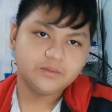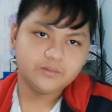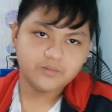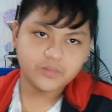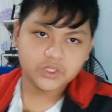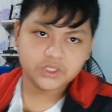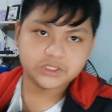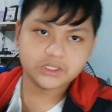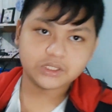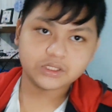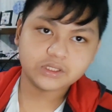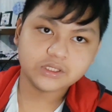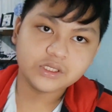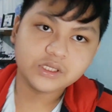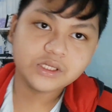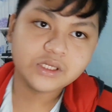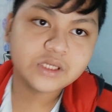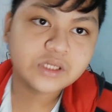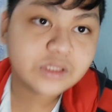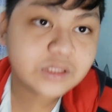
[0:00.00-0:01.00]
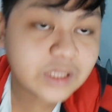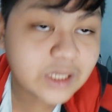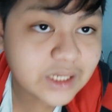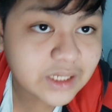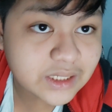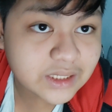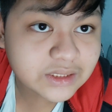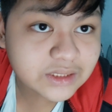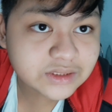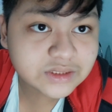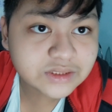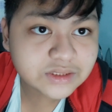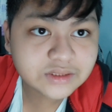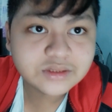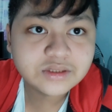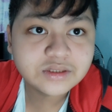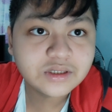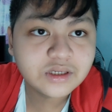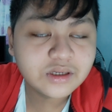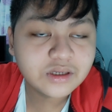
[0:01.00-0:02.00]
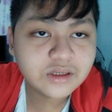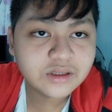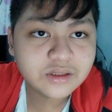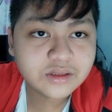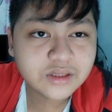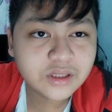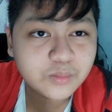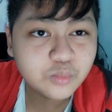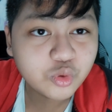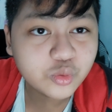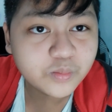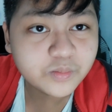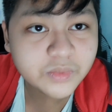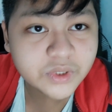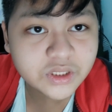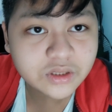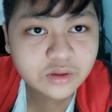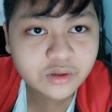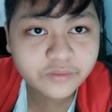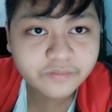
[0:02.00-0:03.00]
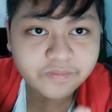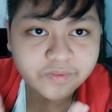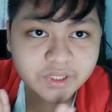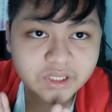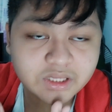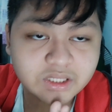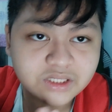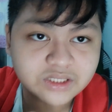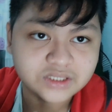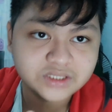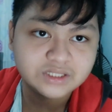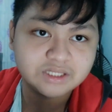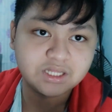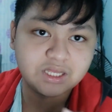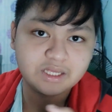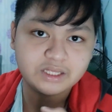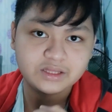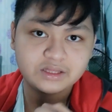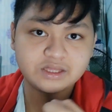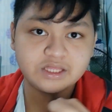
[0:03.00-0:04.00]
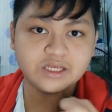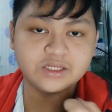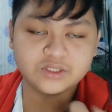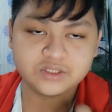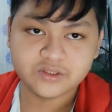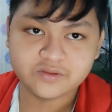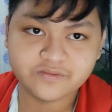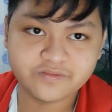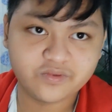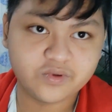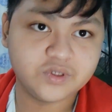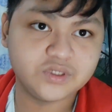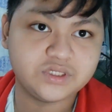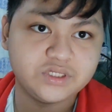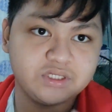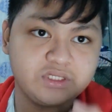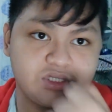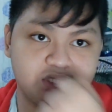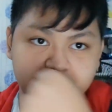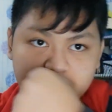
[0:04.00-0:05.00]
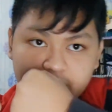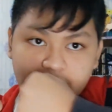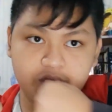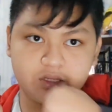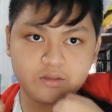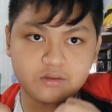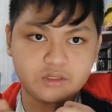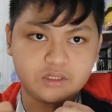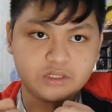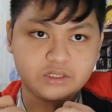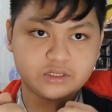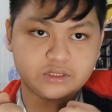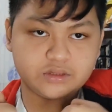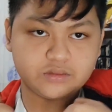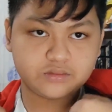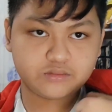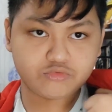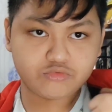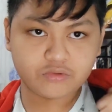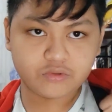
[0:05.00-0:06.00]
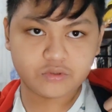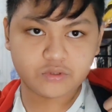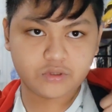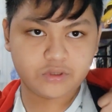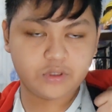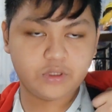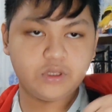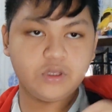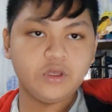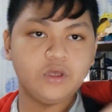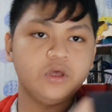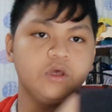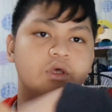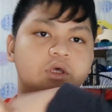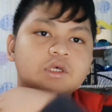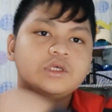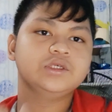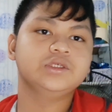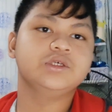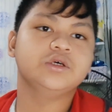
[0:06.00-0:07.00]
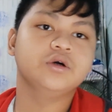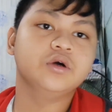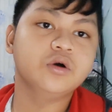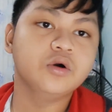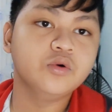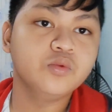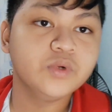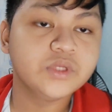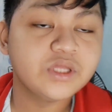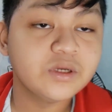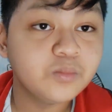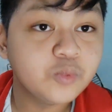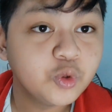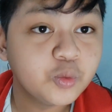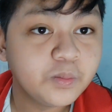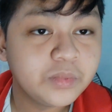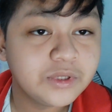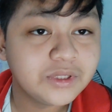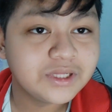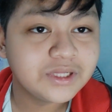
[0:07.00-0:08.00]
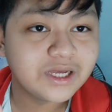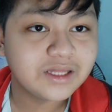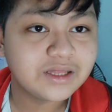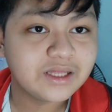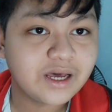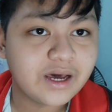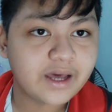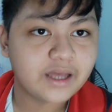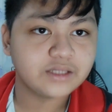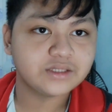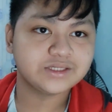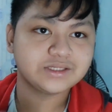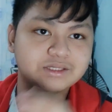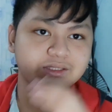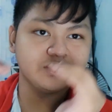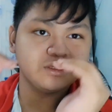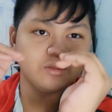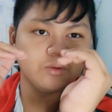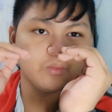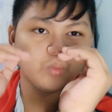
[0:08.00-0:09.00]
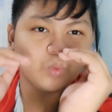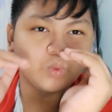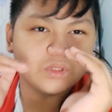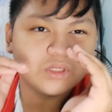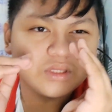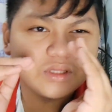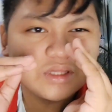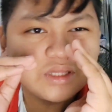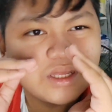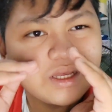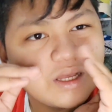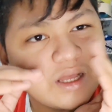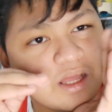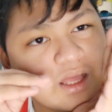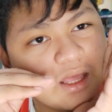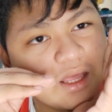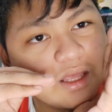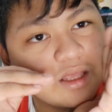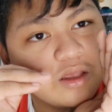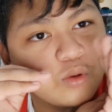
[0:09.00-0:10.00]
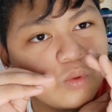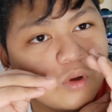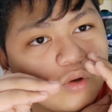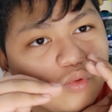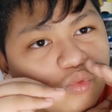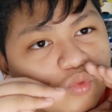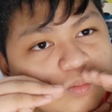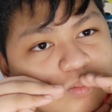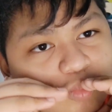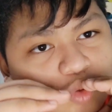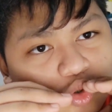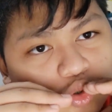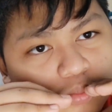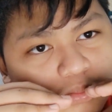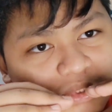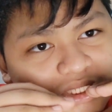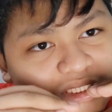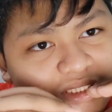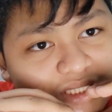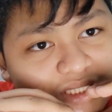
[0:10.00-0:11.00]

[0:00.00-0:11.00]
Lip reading: Basically, it has the movement of it is like tension force. It's like this. So with the movement like that, the hanging wall moves